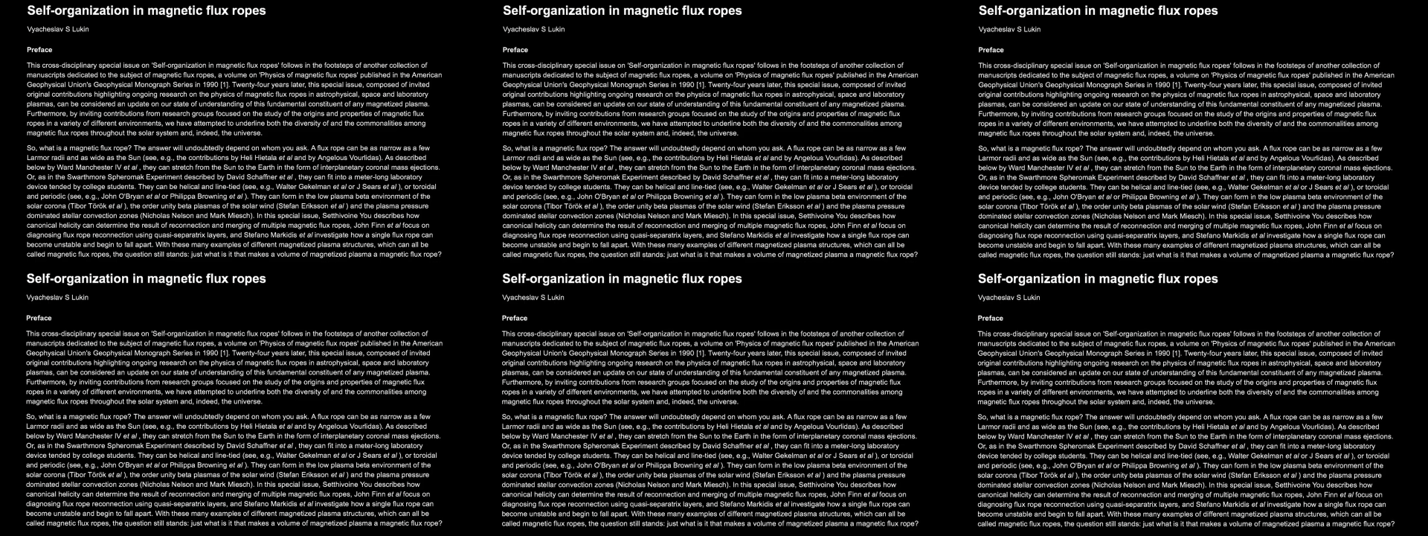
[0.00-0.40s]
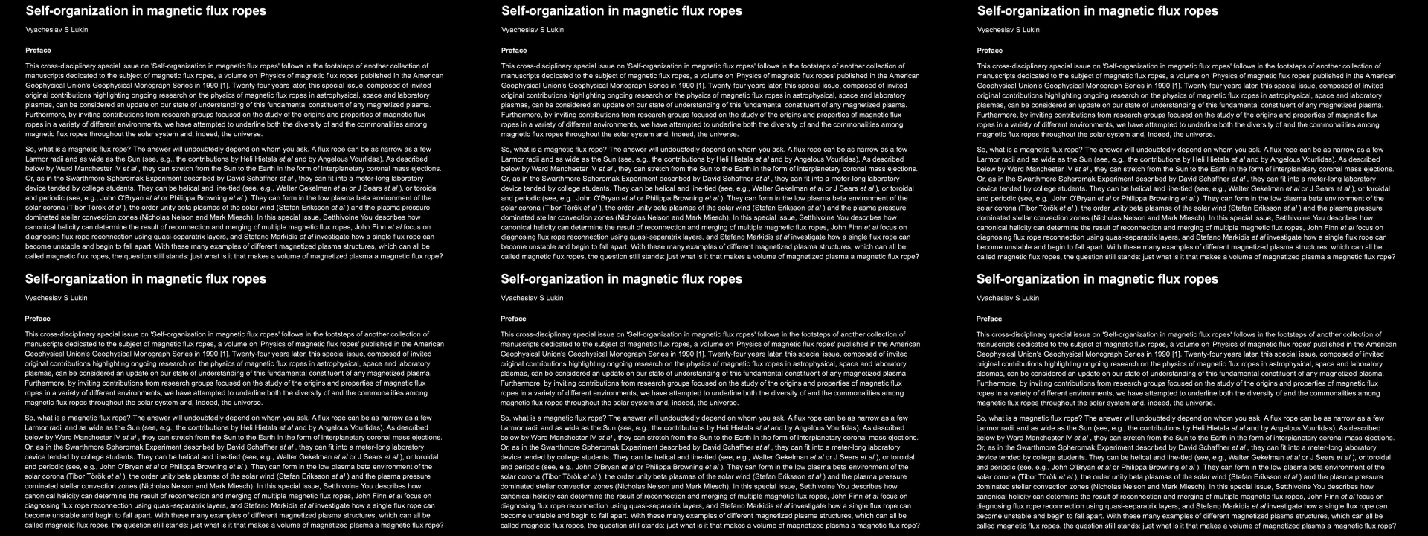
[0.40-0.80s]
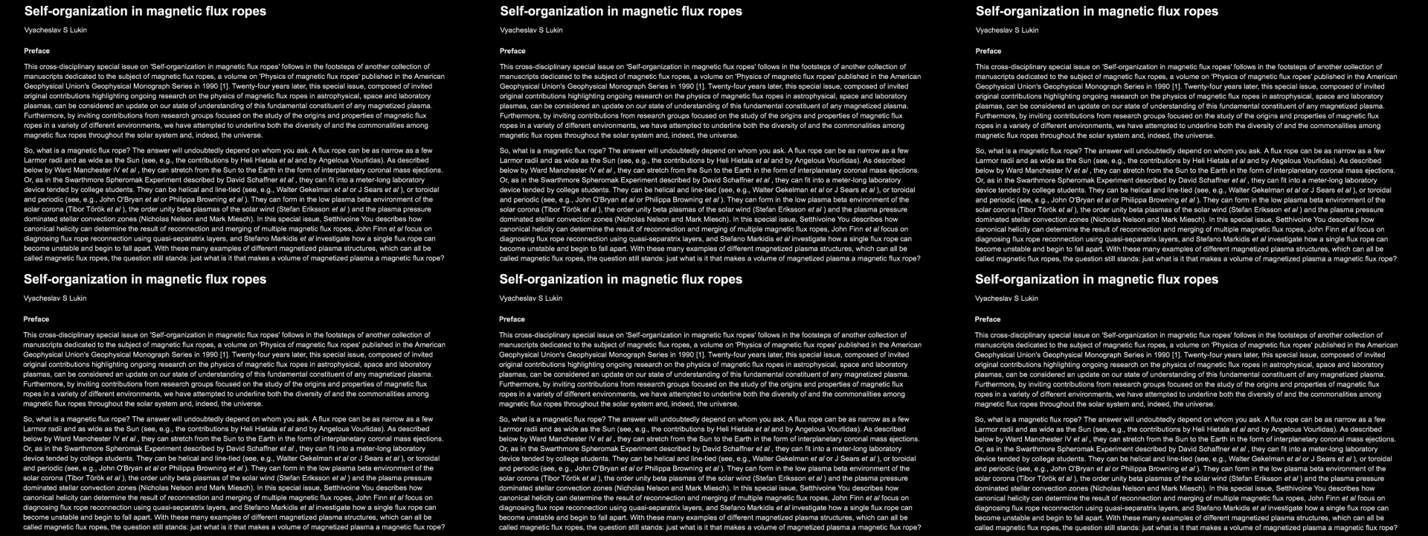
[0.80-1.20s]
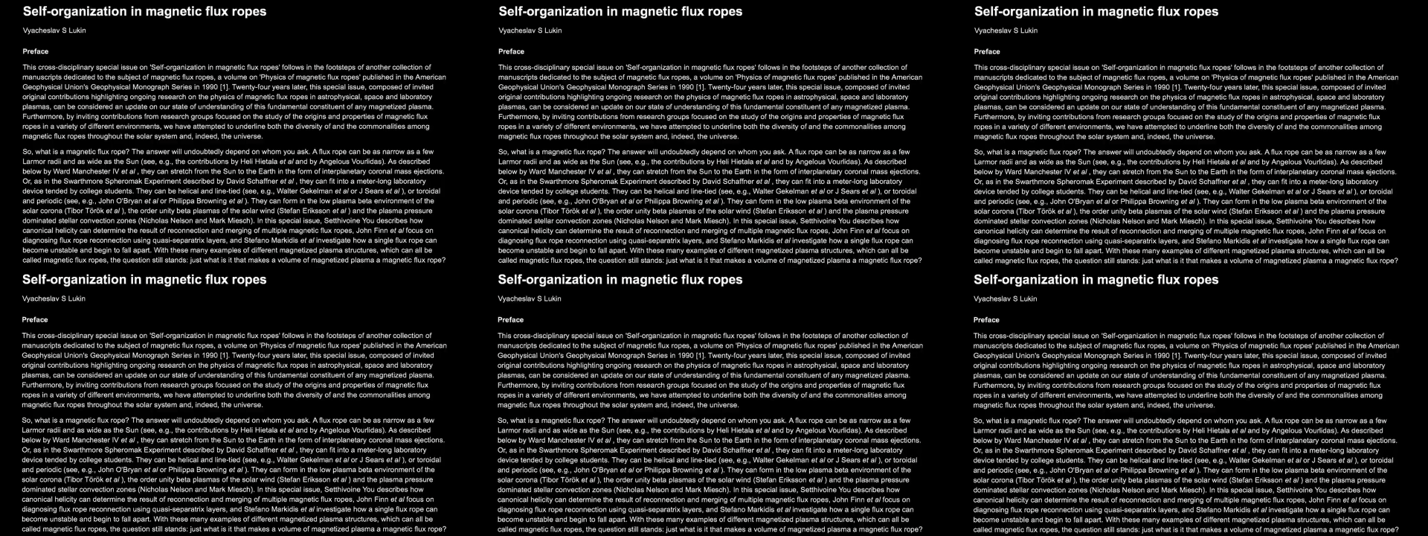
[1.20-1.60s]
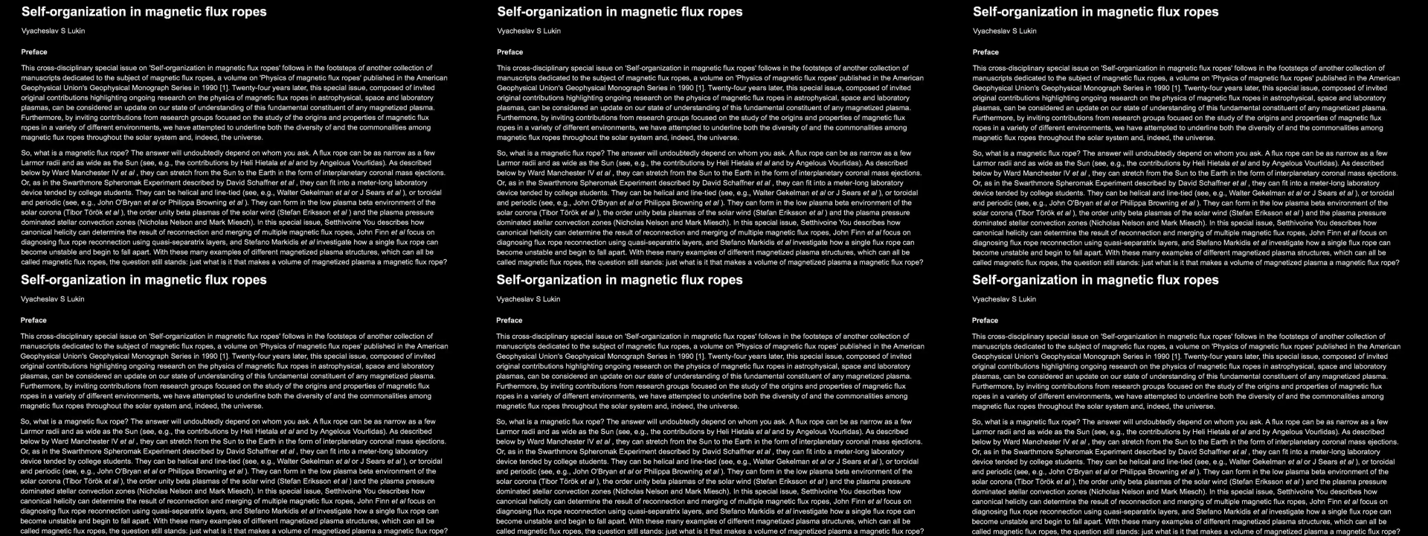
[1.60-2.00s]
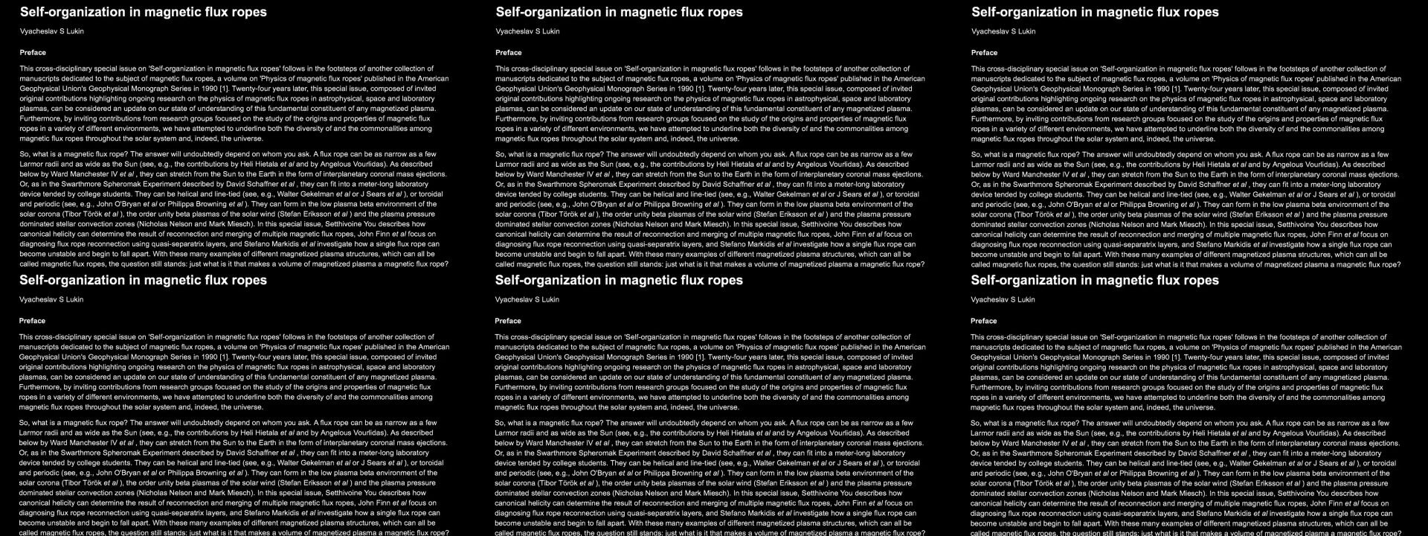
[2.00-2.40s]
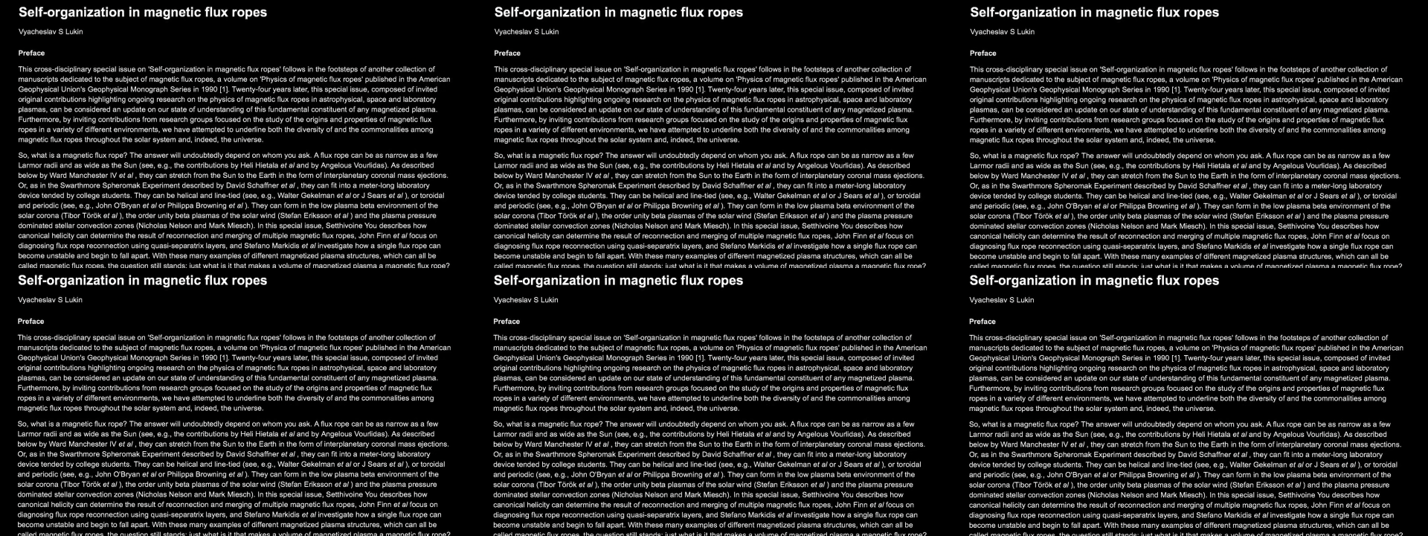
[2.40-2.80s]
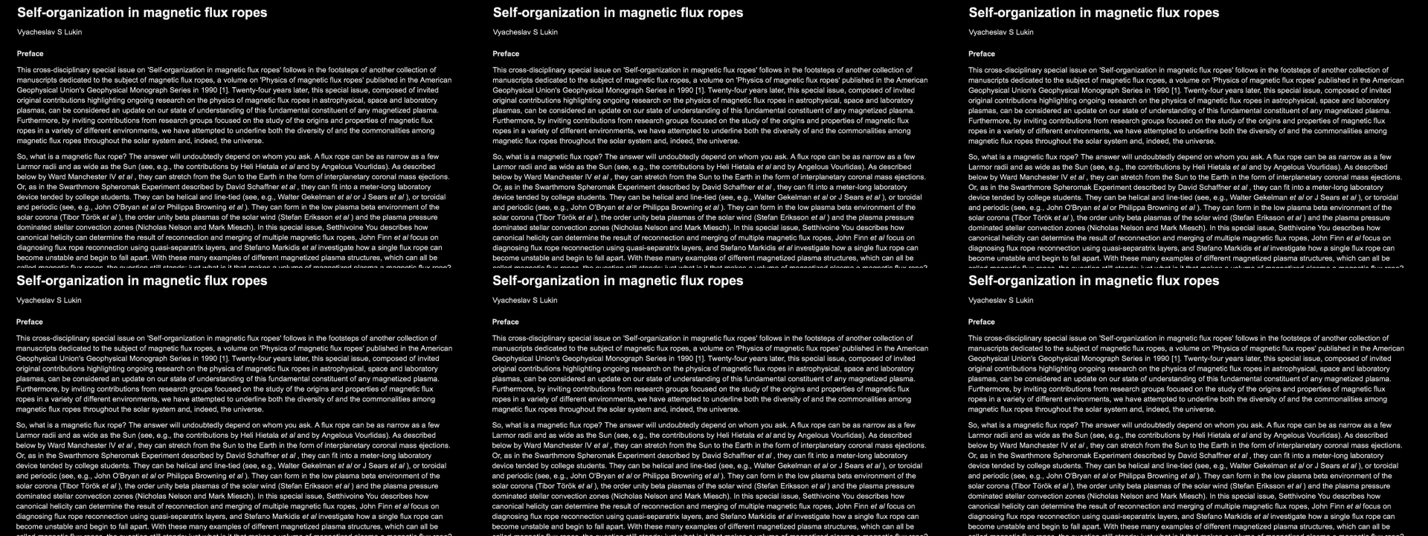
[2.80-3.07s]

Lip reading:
No face is visible, so there are no lips to read.